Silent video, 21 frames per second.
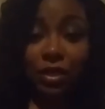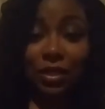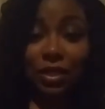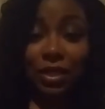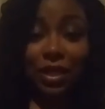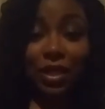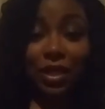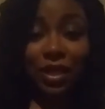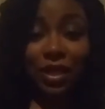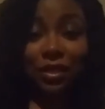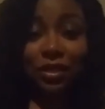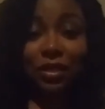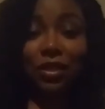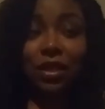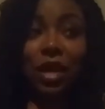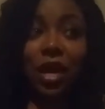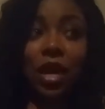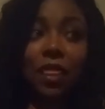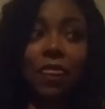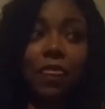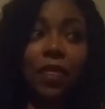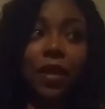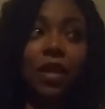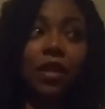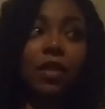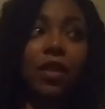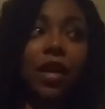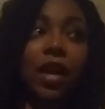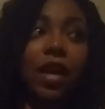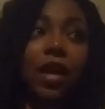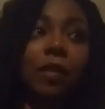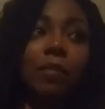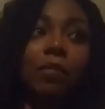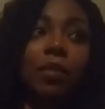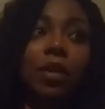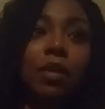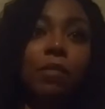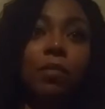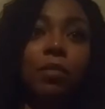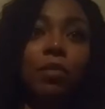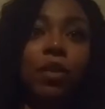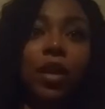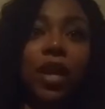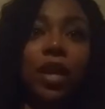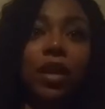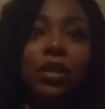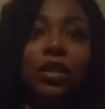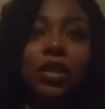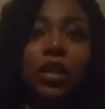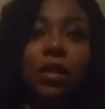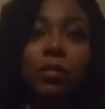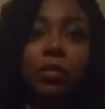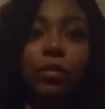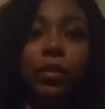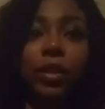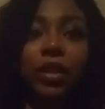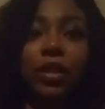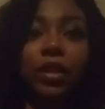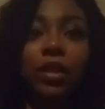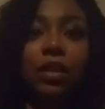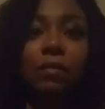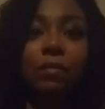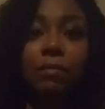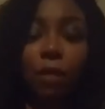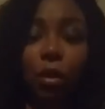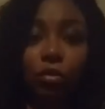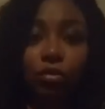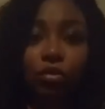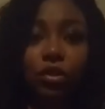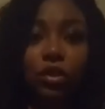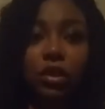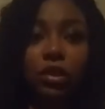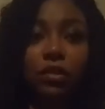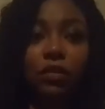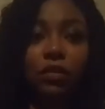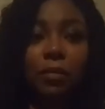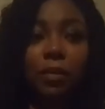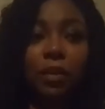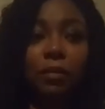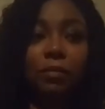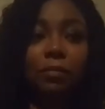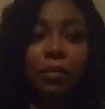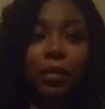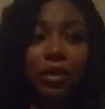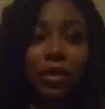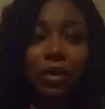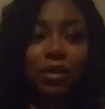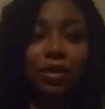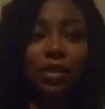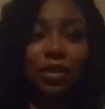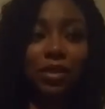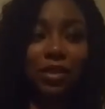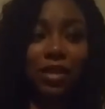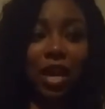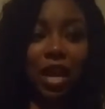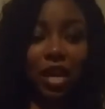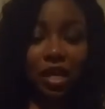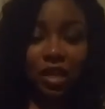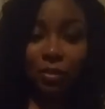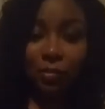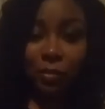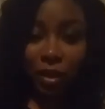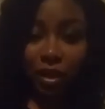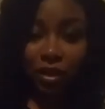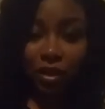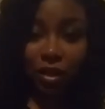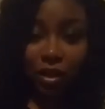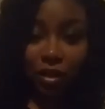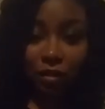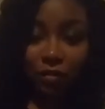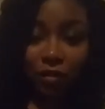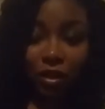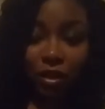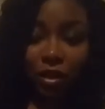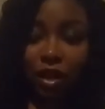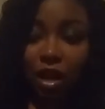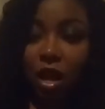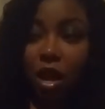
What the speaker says: And yes, I think that people can't separate the emotions from the business aspect of it.